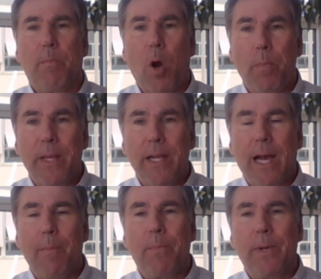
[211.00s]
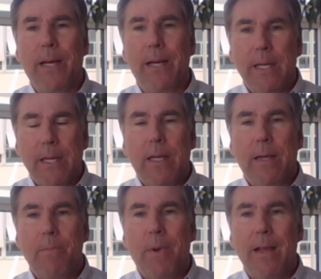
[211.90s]
popping up,
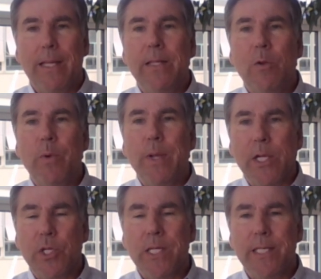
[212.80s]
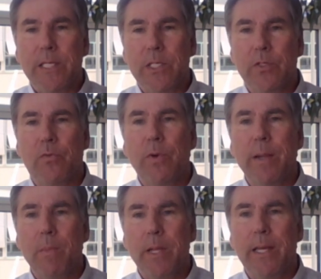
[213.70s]
I think the reaction is
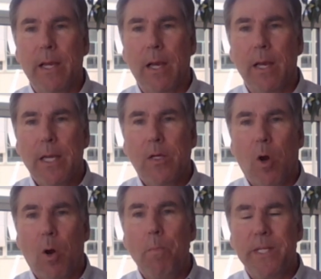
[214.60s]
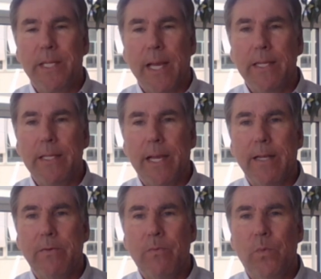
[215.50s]
extremely competent,
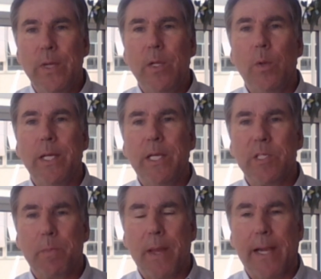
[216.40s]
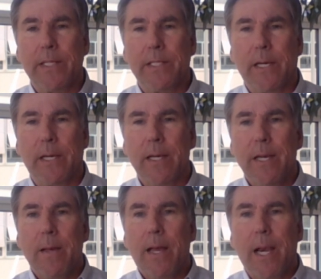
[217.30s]
and we don't expect
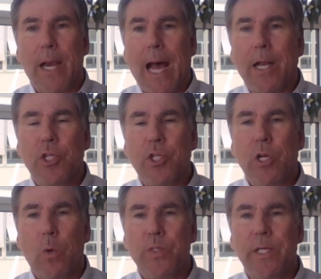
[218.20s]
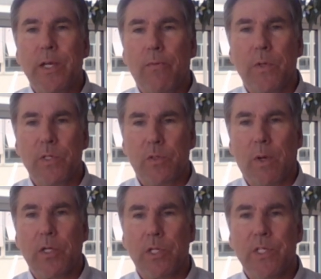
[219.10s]
a large closing of
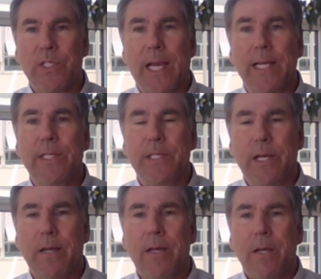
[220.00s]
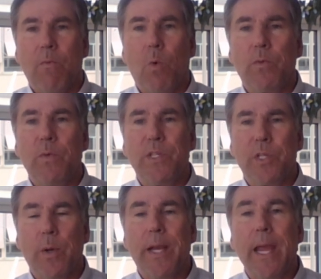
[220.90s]
construction sites. What we
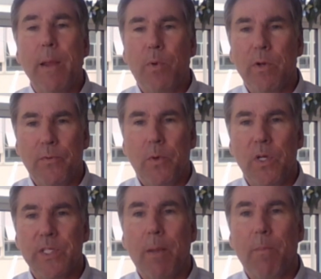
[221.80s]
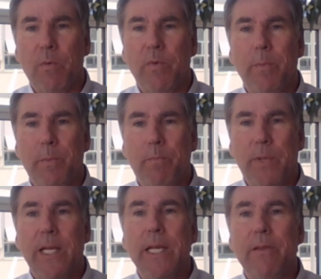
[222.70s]
saw in April, for example, we
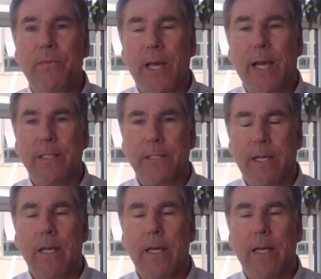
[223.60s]
believe that